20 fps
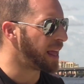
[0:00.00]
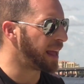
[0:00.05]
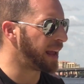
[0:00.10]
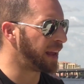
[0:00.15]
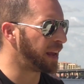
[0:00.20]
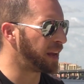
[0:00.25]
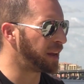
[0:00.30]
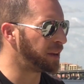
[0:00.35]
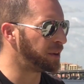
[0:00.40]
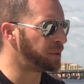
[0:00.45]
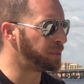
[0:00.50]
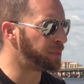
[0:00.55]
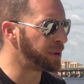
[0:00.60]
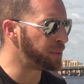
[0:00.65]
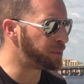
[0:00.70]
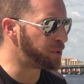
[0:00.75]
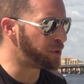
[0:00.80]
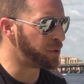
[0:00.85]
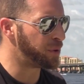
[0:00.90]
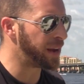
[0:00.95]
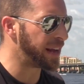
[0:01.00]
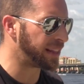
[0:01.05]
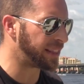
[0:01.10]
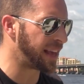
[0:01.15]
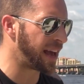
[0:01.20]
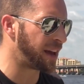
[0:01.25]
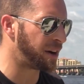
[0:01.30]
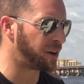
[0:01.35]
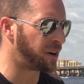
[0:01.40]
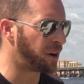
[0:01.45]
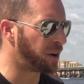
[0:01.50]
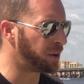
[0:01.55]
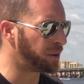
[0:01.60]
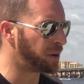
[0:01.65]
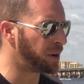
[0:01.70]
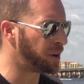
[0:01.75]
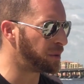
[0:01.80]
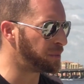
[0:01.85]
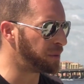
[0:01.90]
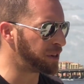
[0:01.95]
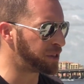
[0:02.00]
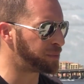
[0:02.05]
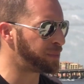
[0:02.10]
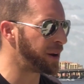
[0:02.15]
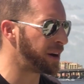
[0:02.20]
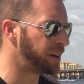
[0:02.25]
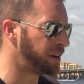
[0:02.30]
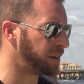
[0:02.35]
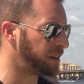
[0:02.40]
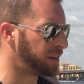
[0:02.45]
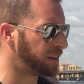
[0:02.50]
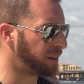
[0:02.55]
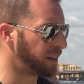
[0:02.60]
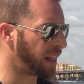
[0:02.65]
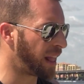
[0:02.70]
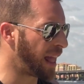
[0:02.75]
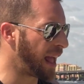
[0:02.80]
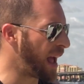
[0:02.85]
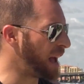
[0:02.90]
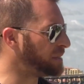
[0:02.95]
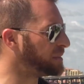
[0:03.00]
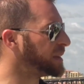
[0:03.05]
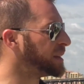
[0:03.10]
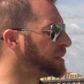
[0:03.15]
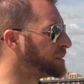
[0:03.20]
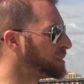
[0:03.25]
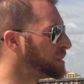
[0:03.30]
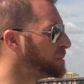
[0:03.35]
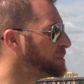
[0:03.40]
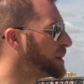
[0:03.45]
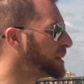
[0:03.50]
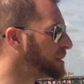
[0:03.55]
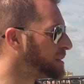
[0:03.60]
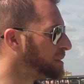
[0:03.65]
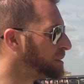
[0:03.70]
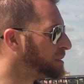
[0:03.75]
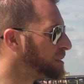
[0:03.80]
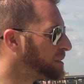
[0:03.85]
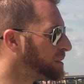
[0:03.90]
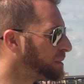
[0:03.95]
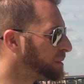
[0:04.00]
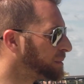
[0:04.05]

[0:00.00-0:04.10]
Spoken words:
And people who get that are much better advocates of the message.